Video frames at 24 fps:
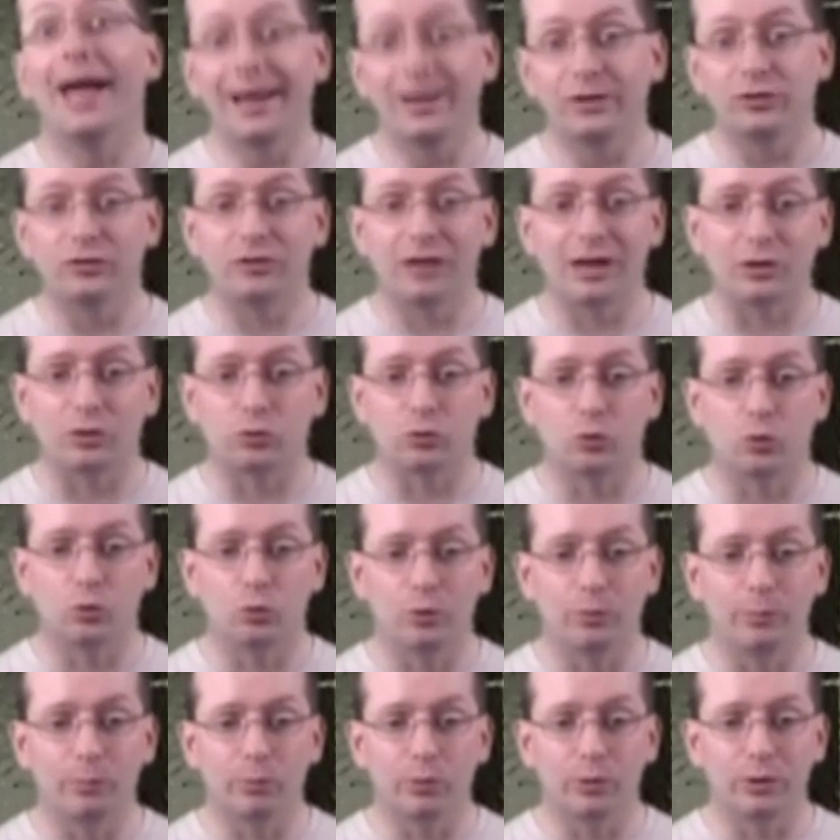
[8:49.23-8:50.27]
asexual
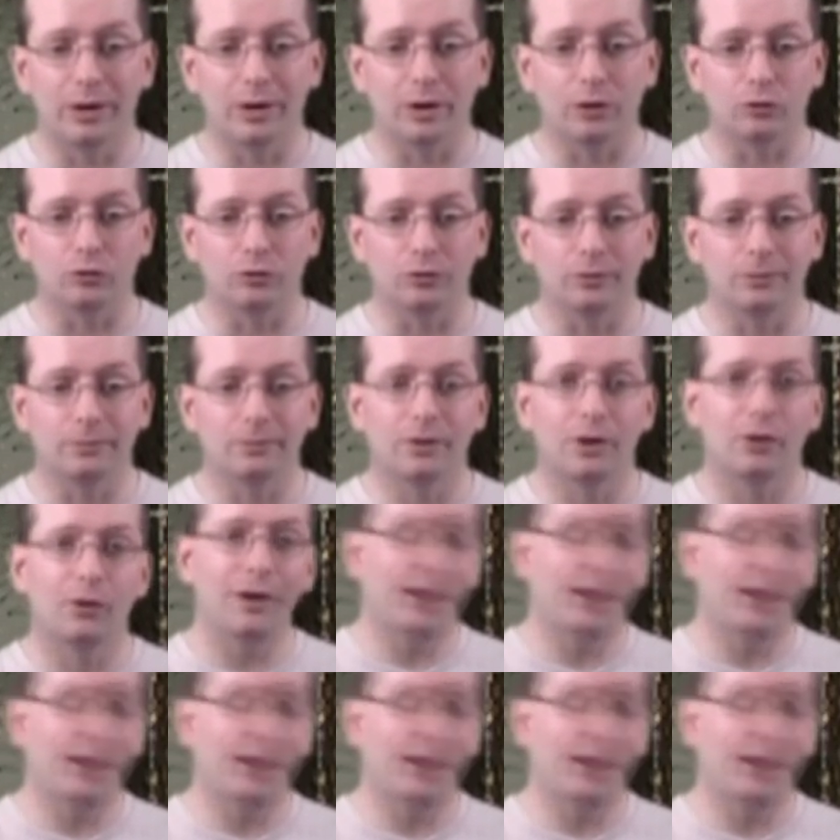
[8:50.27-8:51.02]
reproduction, all